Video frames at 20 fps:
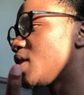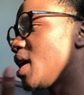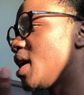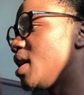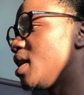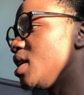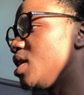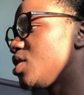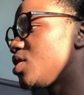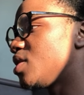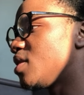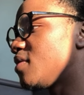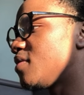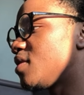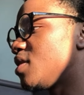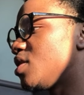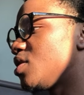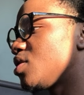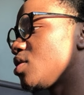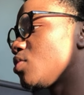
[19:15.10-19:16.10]
and niche
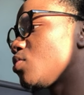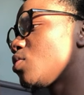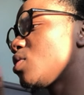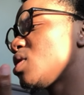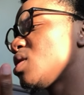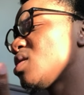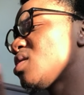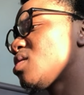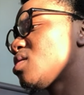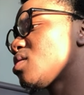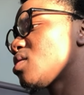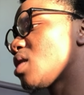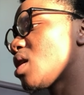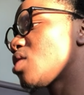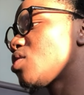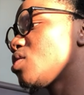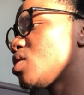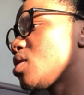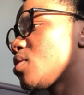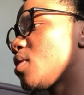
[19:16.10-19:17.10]
definition, which is
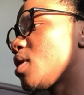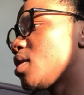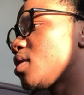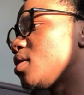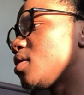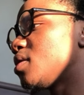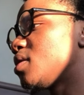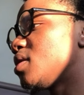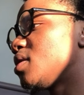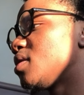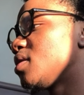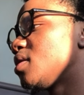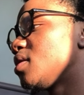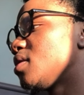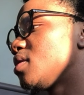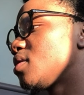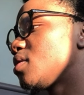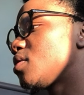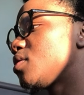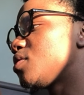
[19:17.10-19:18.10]
actually quite good
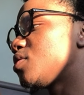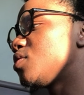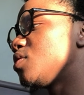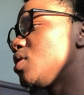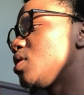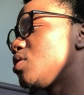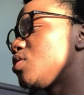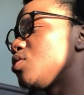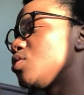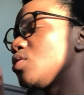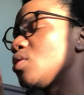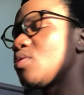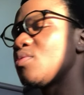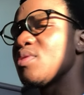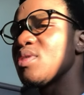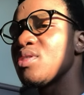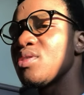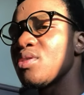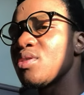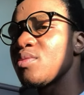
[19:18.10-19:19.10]
because we need to do your
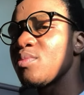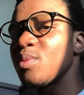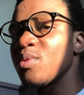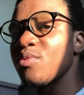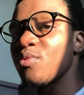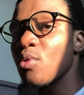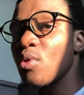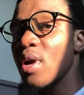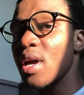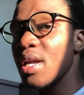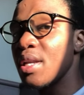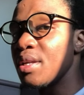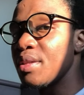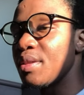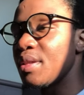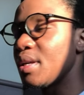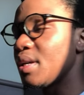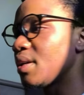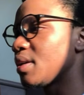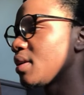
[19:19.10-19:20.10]
research before
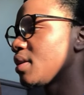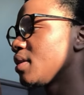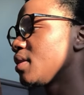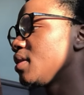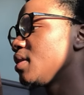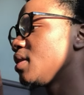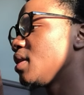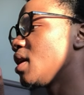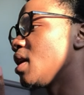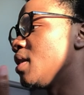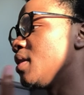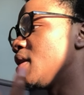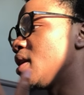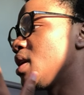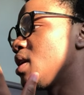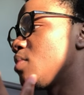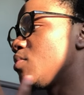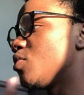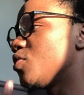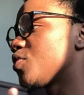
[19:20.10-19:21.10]
anything. And then
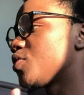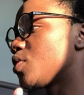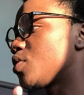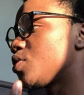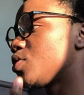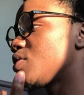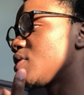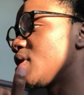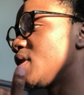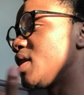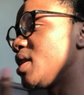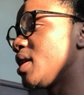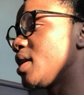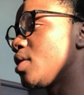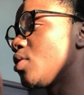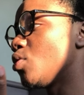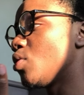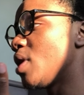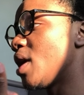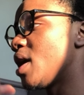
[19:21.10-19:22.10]
it moves on to the
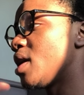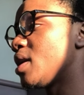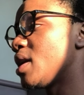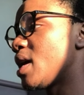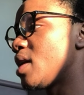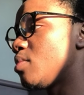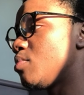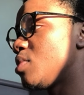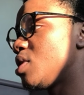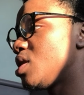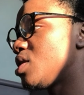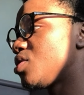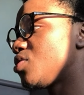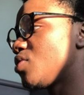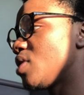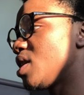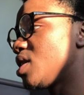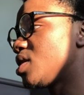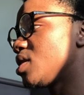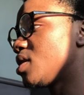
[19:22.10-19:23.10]
legal and
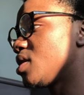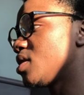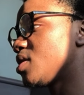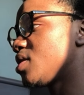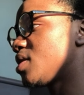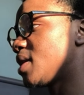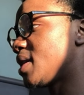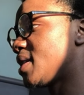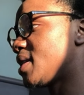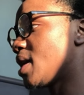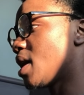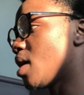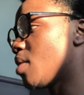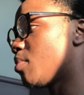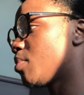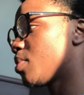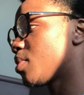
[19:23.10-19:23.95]
administration setup.